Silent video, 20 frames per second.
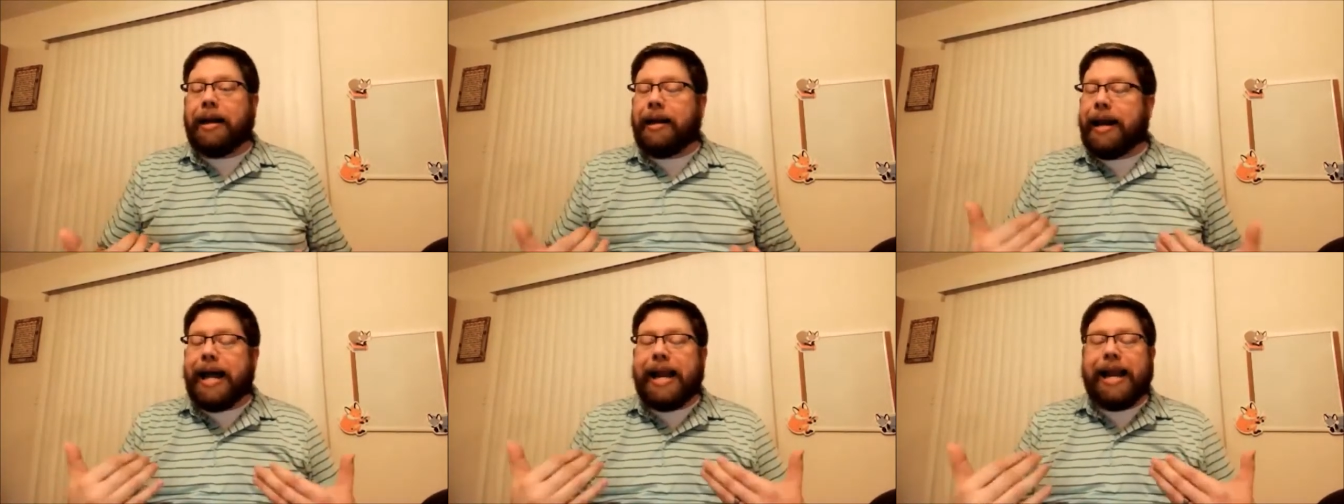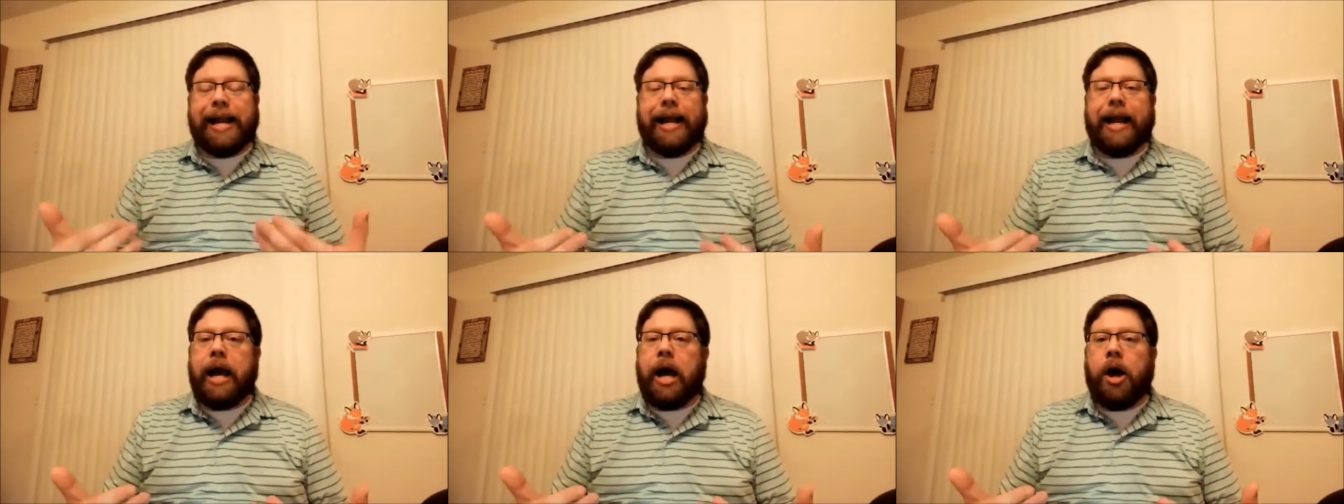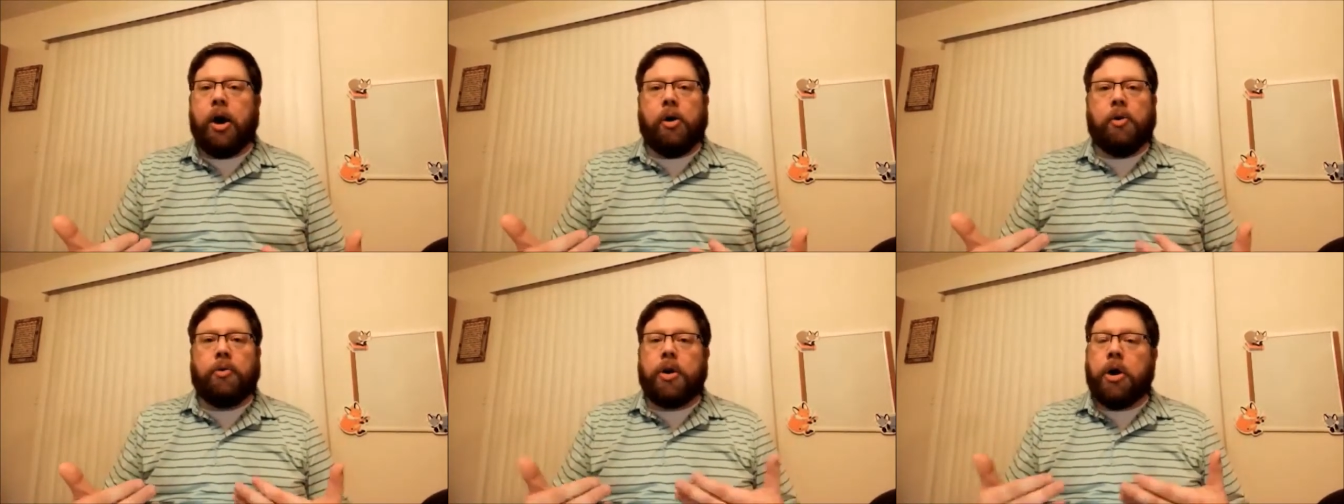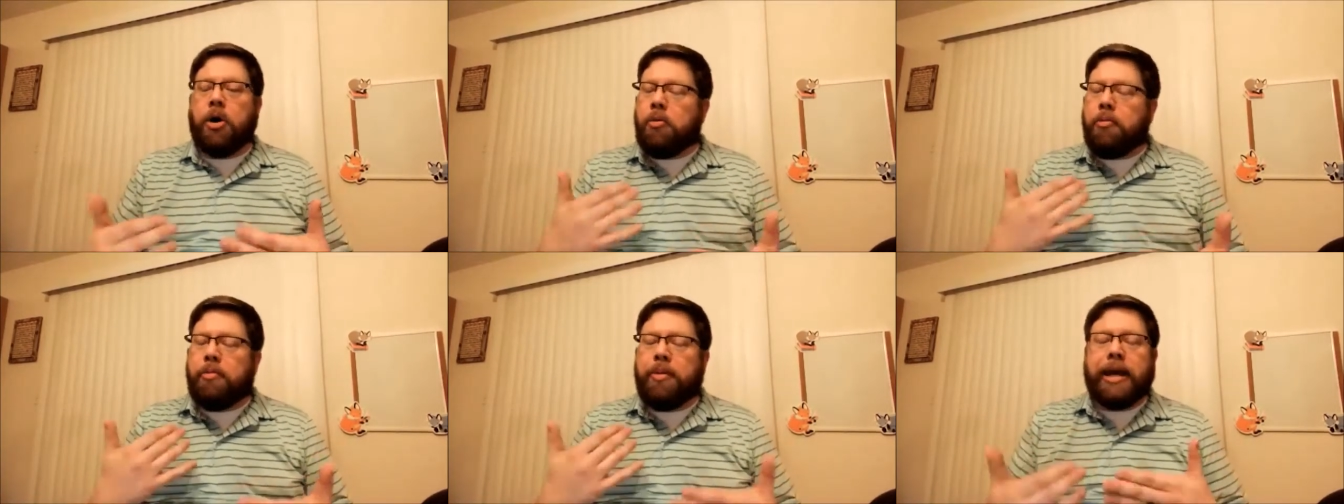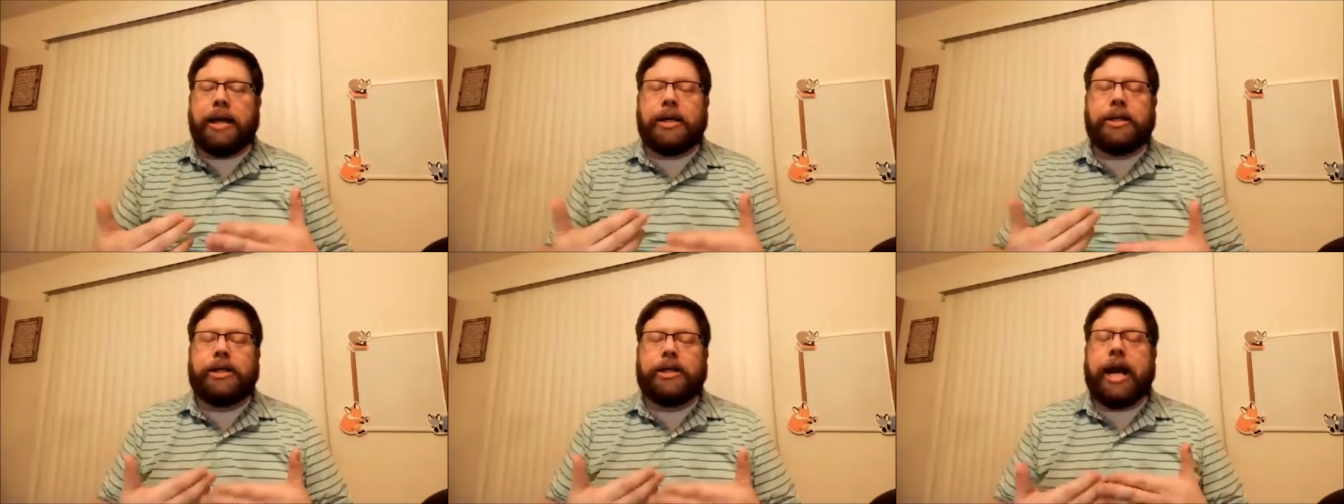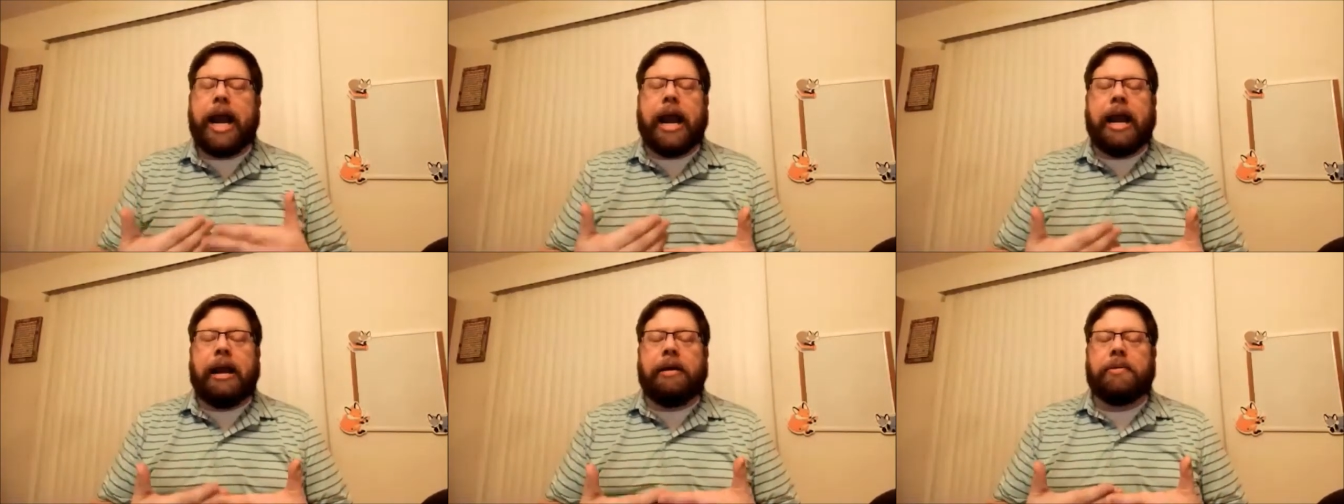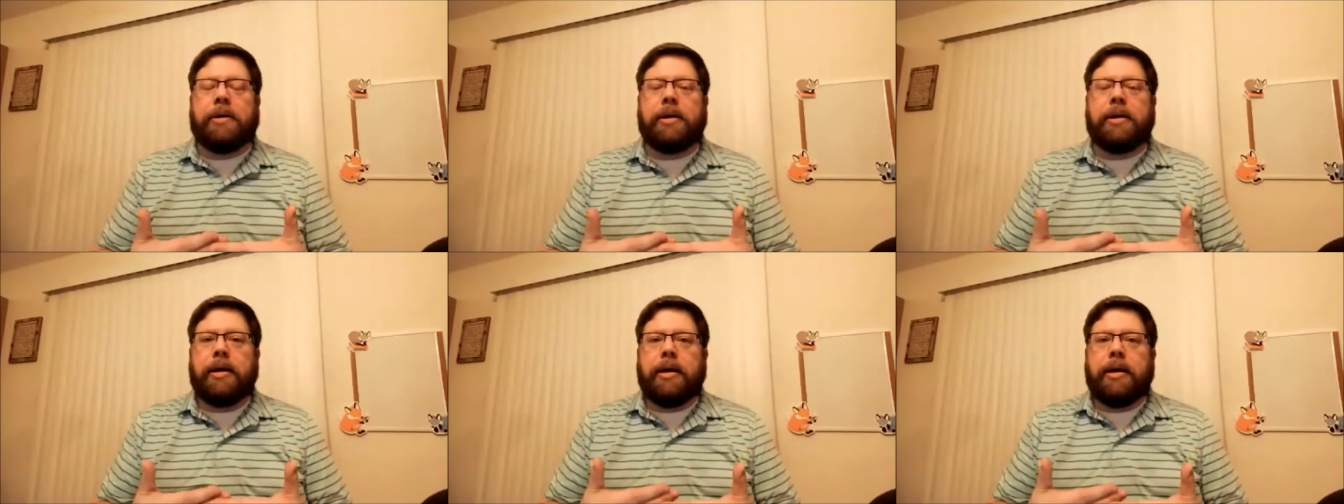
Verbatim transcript: Let it go. Don't be ashamed.